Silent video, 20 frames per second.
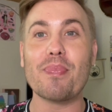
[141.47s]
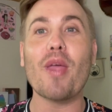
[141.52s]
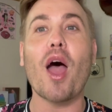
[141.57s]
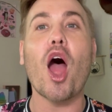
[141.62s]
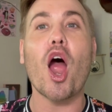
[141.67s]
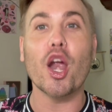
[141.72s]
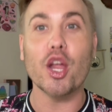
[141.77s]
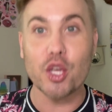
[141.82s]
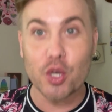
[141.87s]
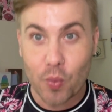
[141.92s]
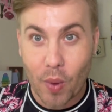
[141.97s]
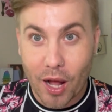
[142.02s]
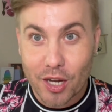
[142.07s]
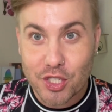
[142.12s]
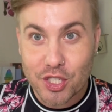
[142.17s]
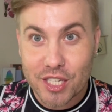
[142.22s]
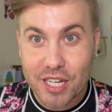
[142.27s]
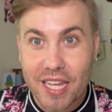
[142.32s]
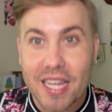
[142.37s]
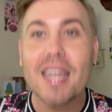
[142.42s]
Are you
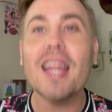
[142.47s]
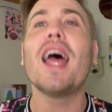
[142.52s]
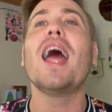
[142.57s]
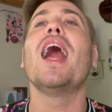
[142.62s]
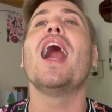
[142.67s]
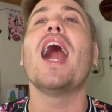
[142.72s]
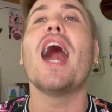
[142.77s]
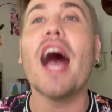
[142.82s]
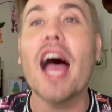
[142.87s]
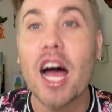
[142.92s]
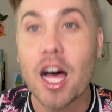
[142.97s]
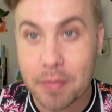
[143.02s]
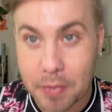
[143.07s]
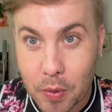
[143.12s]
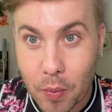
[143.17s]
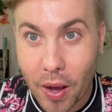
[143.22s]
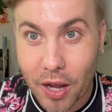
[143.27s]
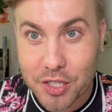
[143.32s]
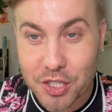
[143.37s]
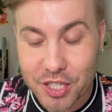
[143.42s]
watching it? I'll be
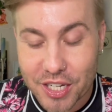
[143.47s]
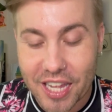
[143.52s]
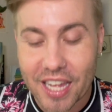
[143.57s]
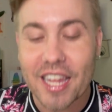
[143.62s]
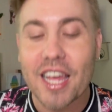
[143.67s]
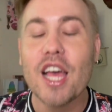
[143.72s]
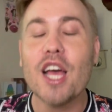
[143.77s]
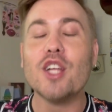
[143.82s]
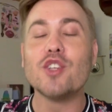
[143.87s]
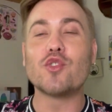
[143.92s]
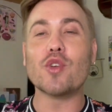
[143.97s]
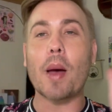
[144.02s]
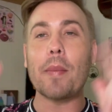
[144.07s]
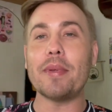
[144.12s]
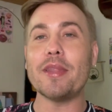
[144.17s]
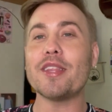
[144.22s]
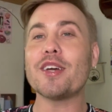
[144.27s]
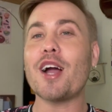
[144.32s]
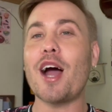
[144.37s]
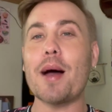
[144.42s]
watching it. Drop
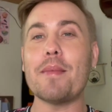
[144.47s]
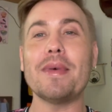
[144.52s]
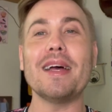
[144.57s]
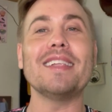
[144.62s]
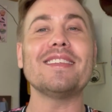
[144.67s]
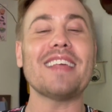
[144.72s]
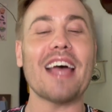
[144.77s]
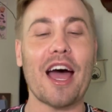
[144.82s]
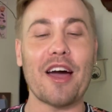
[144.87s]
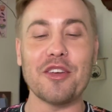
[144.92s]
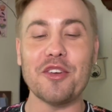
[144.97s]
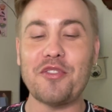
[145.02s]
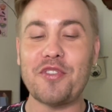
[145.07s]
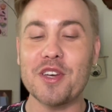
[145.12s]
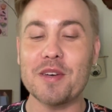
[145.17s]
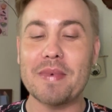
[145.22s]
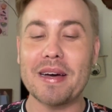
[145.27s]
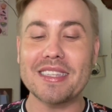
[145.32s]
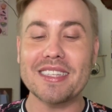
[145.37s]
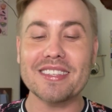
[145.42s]
in the comments how you
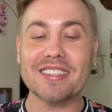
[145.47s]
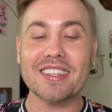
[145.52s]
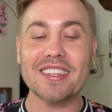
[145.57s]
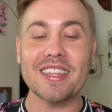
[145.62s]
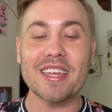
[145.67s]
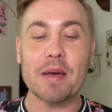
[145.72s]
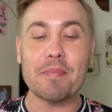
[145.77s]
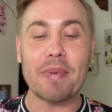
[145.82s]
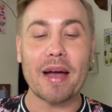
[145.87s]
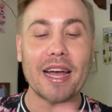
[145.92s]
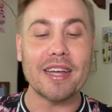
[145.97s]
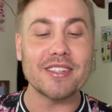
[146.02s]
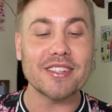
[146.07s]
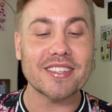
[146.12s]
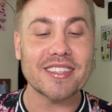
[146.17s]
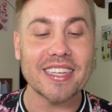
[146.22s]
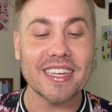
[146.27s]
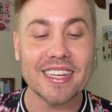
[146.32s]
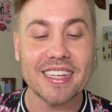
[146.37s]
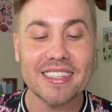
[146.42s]
feel about this clip. I just
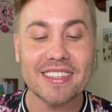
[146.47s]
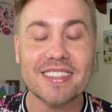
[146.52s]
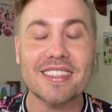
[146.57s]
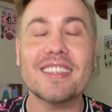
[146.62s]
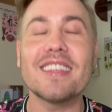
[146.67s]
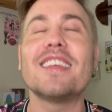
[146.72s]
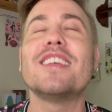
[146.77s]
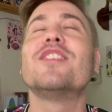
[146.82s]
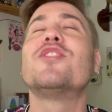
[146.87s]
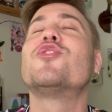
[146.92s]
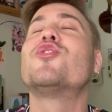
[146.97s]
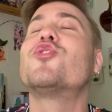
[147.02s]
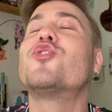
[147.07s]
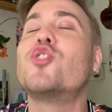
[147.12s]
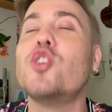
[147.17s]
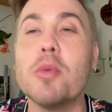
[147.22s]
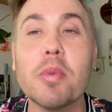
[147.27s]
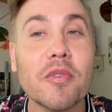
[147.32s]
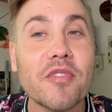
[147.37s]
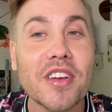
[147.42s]
think it's
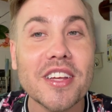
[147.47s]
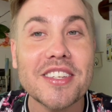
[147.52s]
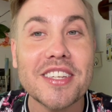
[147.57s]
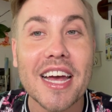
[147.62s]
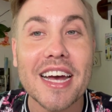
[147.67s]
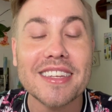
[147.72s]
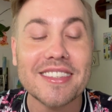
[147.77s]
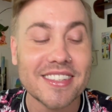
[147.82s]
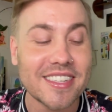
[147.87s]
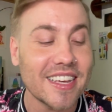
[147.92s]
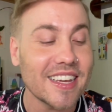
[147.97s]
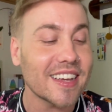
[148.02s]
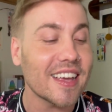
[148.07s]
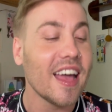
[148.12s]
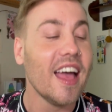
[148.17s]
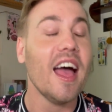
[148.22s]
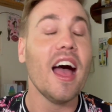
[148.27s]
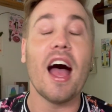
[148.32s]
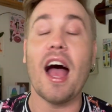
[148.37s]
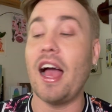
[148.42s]
super fantastic.
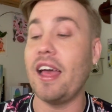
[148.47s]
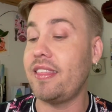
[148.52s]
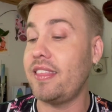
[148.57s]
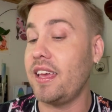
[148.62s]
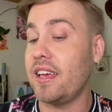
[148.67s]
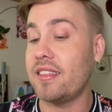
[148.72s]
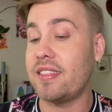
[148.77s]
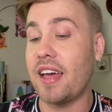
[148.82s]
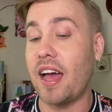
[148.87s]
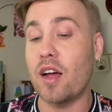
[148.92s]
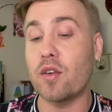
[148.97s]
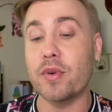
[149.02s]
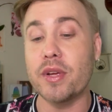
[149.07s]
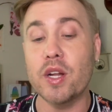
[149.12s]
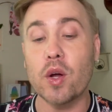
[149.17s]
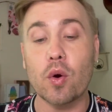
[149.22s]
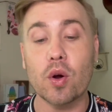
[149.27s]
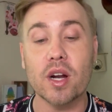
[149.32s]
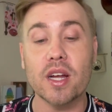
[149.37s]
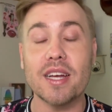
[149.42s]
I think that
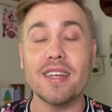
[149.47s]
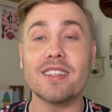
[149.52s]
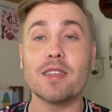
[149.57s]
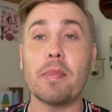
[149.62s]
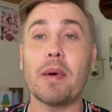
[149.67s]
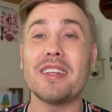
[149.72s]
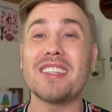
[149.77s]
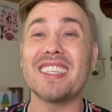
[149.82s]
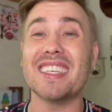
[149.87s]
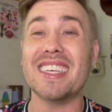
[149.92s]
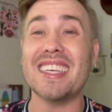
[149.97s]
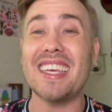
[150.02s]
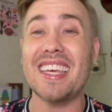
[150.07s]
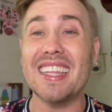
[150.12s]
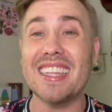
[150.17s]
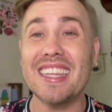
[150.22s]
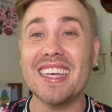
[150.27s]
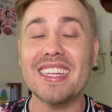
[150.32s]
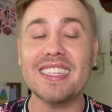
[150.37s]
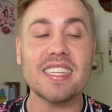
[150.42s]
Rita Ora is about to
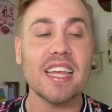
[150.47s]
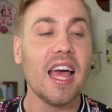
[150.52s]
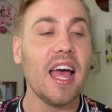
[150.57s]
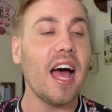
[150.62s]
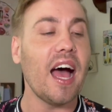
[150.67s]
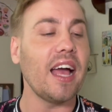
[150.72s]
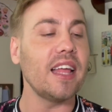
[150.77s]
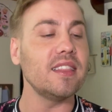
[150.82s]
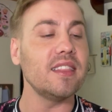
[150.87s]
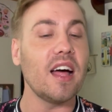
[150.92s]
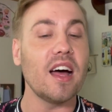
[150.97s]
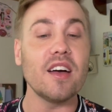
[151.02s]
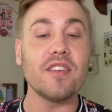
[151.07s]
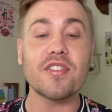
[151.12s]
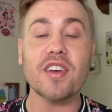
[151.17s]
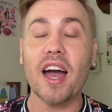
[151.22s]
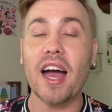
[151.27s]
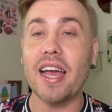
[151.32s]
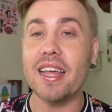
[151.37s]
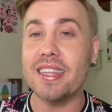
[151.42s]
kill it. I love
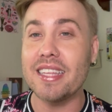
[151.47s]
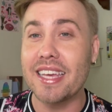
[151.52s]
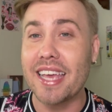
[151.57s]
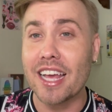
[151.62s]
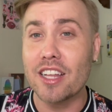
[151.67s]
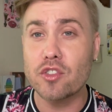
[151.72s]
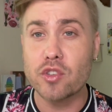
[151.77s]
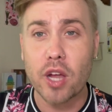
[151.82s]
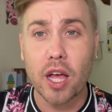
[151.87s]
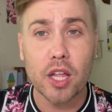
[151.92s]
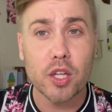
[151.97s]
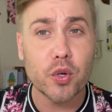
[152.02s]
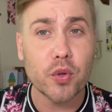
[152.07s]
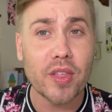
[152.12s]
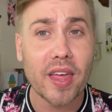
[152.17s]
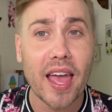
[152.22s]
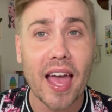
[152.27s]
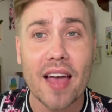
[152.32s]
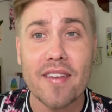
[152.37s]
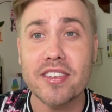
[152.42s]
Kylie Cantrell, who
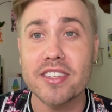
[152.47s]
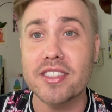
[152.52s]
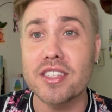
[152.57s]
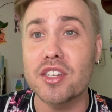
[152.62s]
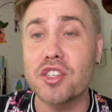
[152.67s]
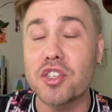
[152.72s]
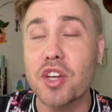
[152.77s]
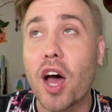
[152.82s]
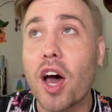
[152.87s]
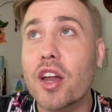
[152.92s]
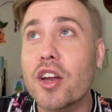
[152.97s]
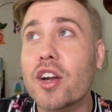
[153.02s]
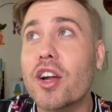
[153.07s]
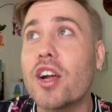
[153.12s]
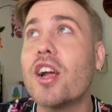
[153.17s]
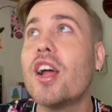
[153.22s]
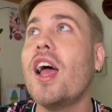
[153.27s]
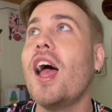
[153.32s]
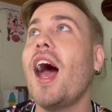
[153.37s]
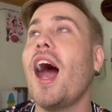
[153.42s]
they have as the
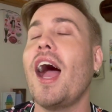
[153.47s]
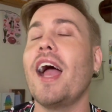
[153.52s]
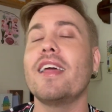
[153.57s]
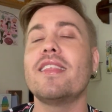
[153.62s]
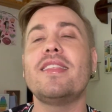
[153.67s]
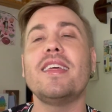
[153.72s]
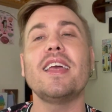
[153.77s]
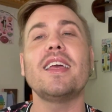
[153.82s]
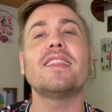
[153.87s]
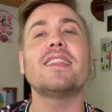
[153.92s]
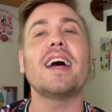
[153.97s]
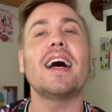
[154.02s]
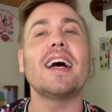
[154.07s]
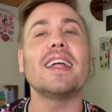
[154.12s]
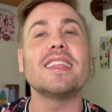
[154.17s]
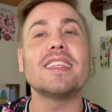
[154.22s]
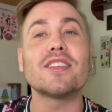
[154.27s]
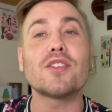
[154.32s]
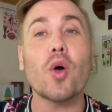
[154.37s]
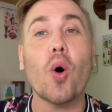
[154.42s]
daughter. I think that
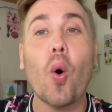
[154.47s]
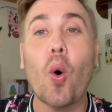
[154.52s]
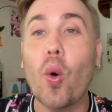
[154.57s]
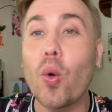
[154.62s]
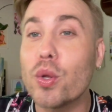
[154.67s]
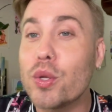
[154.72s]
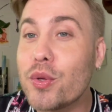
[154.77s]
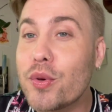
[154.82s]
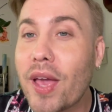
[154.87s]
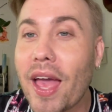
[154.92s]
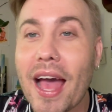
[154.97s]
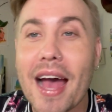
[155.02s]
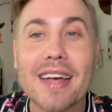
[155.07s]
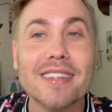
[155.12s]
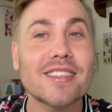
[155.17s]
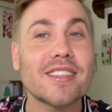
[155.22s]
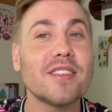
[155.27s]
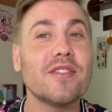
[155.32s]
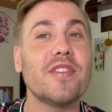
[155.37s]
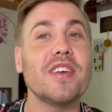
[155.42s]
this whole new
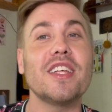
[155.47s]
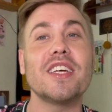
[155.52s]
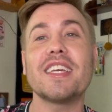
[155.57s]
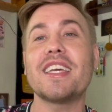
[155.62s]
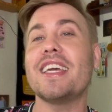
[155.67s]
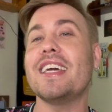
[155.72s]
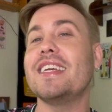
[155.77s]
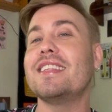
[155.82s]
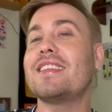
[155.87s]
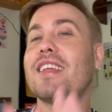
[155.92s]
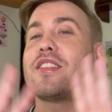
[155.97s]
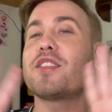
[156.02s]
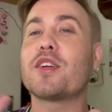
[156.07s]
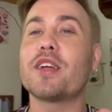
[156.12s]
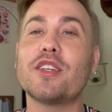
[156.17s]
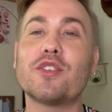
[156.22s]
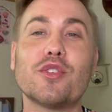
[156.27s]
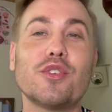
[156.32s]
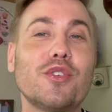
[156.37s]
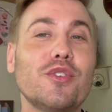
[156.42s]
cast, the villain kids that they're
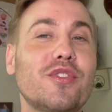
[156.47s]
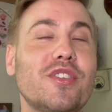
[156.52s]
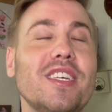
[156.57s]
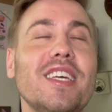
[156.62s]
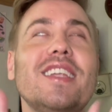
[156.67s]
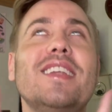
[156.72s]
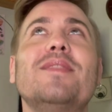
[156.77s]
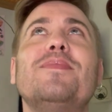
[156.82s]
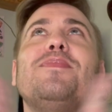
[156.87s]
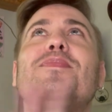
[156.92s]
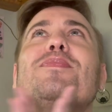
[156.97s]
introducing,